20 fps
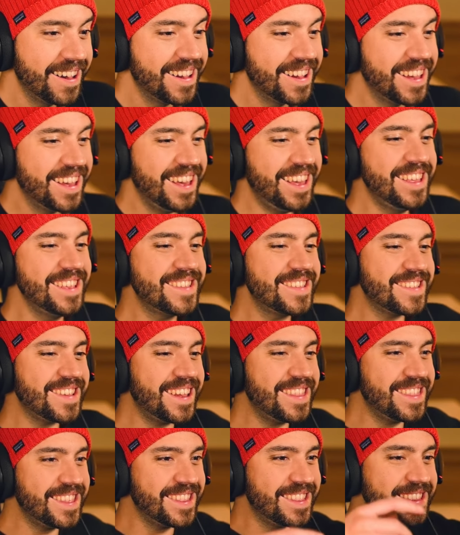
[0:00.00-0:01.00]
He
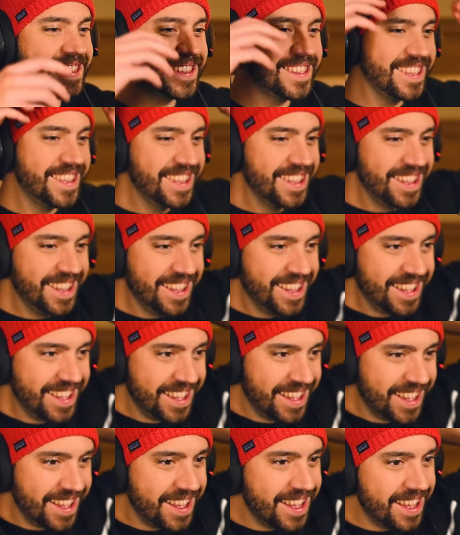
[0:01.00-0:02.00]
said that.
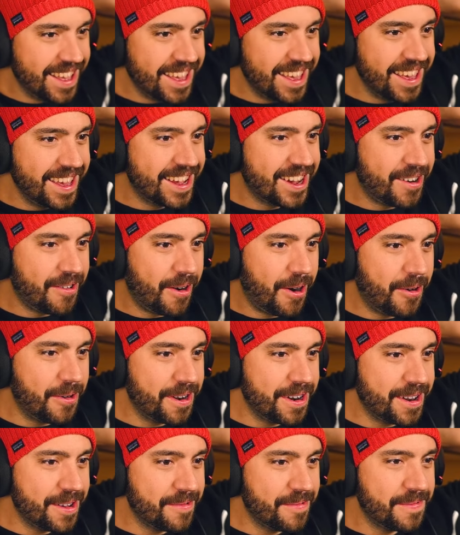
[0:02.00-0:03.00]
He
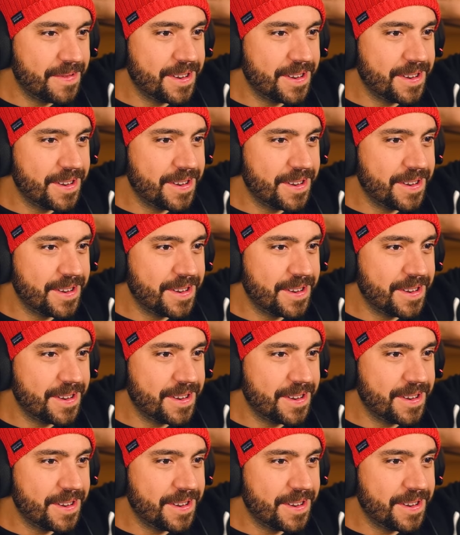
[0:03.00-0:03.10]
quoted him,